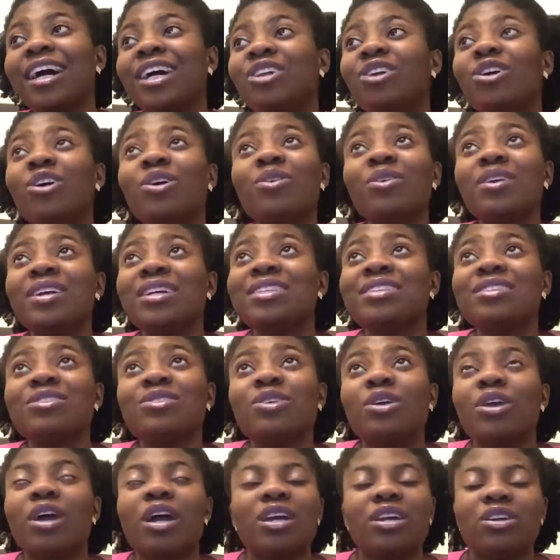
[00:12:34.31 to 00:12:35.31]
I know
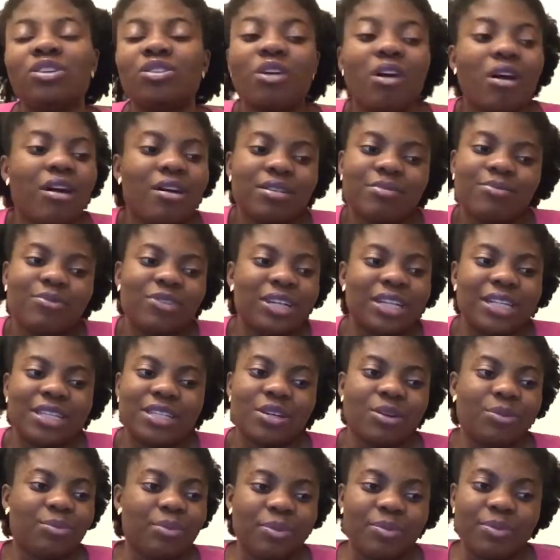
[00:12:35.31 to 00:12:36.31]
you can't really
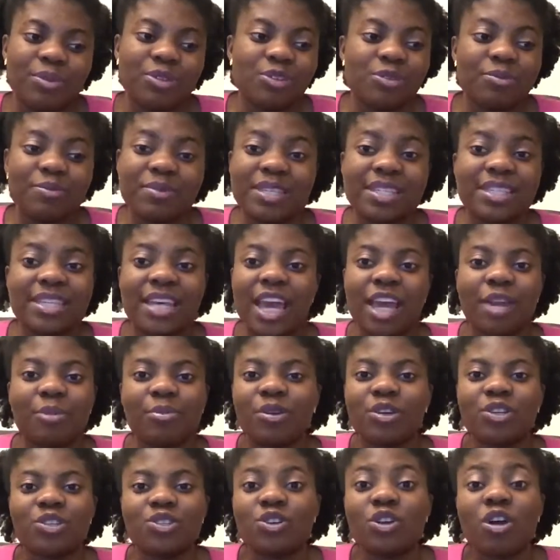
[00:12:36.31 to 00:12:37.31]
tell people don't be
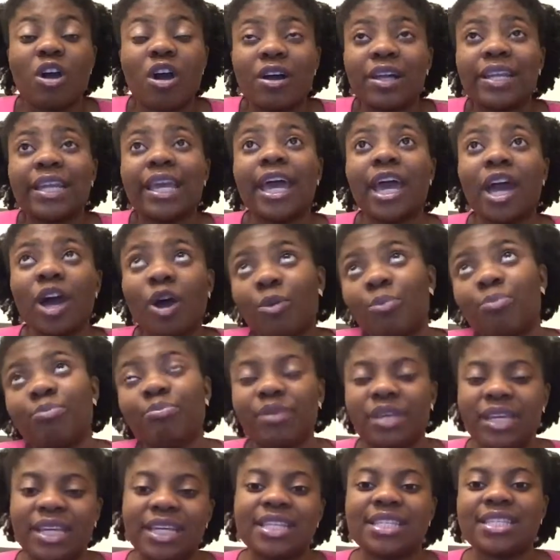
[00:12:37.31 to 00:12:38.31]
scared, because you can't
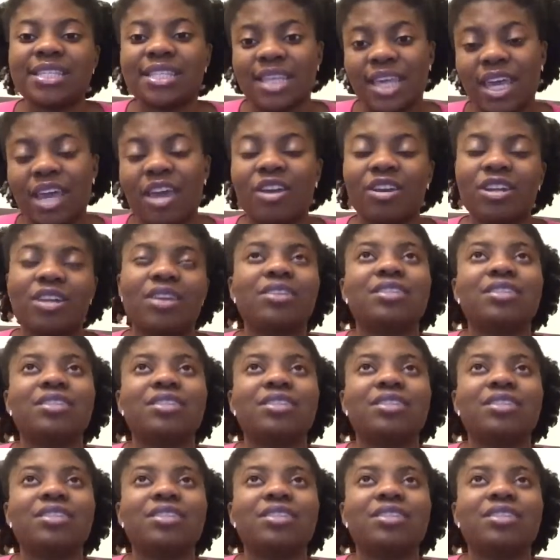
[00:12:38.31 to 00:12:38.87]
help being scared,